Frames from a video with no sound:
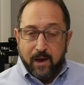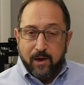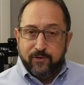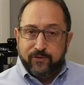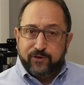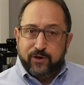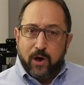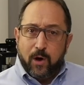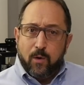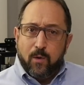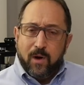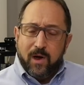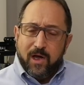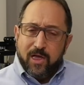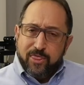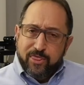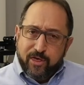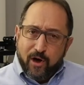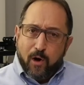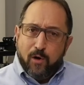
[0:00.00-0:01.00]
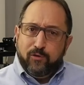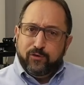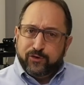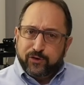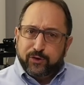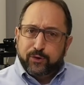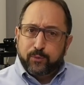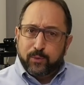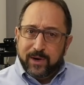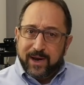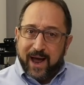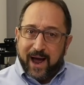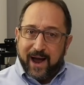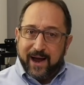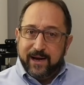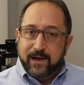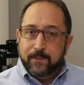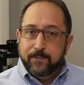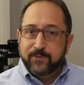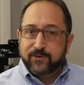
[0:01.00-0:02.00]
So those three
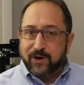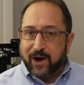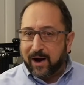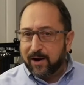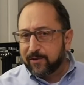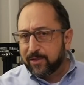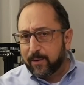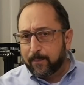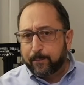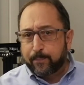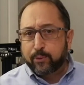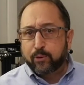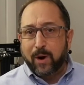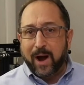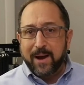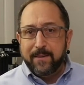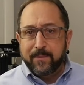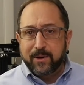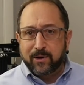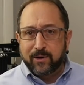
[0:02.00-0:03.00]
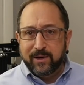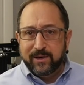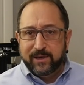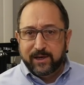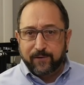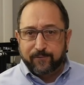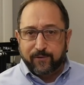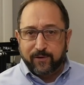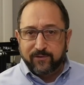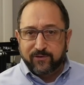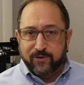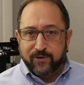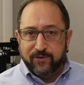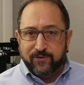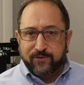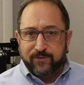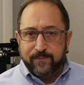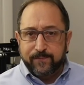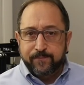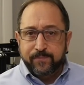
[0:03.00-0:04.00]
items are the primary
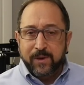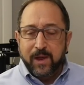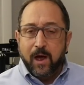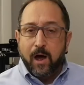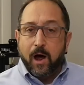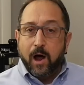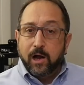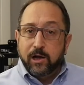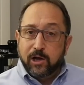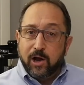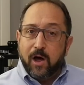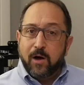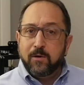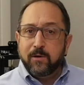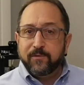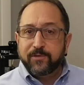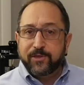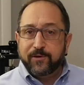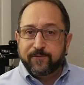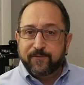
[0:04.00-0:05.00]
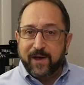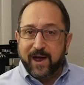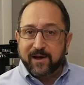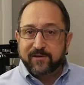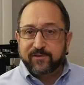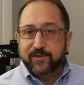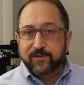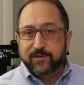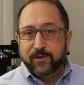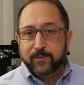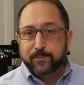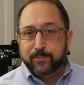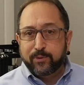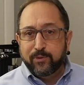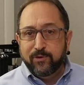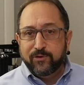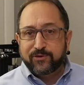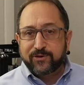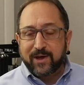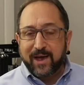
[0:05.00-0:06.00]
differences along with the fact that the
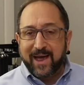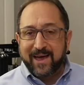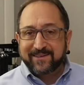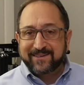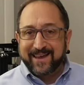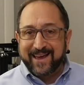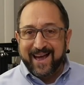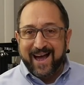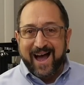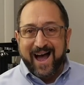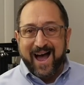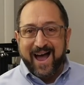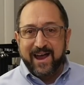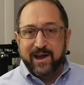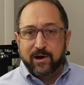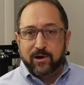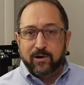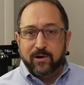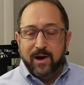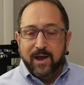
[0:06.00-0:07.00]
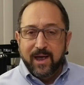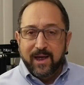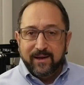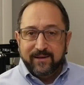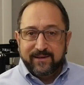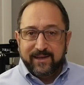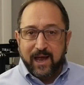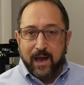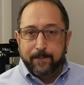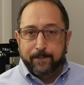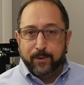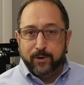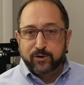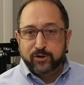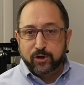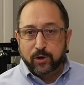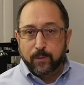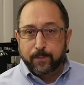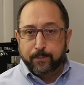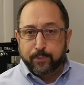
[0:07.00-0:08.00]
Prusa has a higher
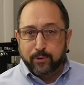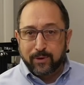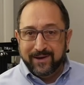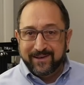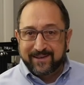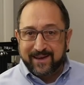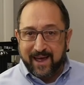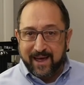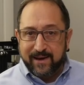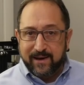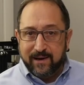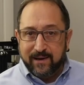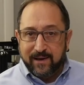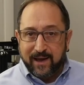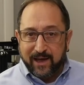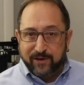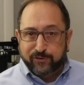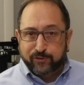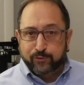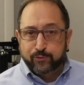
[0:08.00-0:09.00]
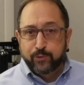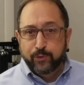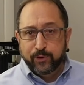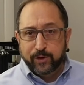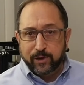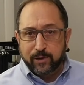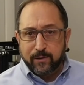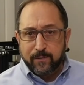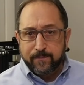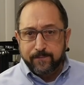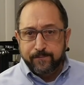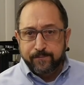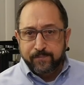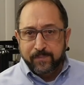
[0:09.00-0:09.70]
temperature printhead extruder